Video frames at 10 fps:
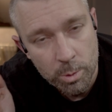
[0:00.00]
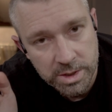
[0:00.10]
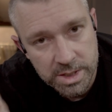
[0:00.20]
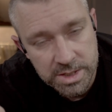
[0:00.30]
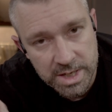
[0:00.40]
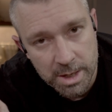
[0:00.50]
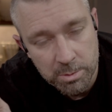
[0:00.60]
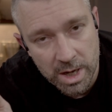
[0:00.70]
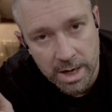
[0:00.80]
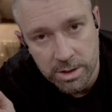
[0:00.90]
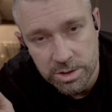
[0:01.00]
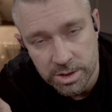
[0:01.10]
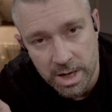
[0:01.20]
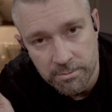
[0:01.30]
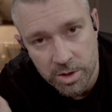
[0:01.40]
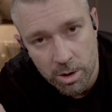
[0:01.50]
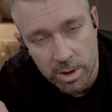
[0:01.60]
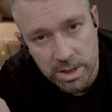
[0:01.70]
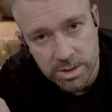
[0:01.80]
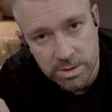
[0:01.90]
With this setup guide, you should have no
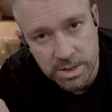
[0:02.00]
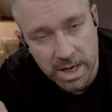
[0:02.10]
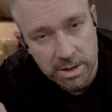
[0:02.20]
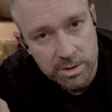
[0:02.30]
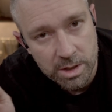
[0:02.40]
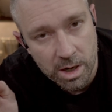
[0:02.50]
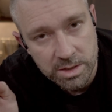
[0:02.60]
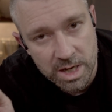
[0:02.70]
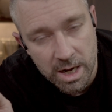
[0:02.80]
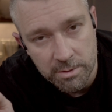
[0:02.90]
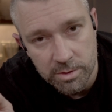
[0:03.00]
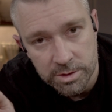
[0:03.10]
issues getting the Cartographer